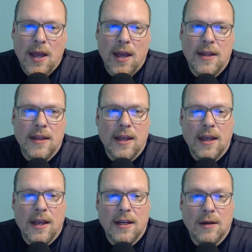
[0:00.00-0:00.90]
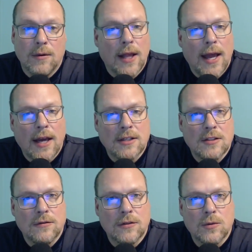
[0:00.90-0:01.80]
And then he
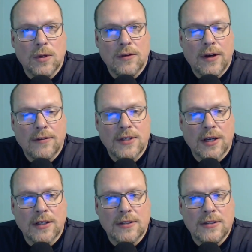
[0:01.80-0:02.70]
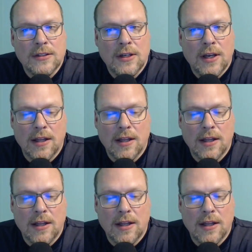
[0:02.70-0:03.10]
relaxed for 25 seconds.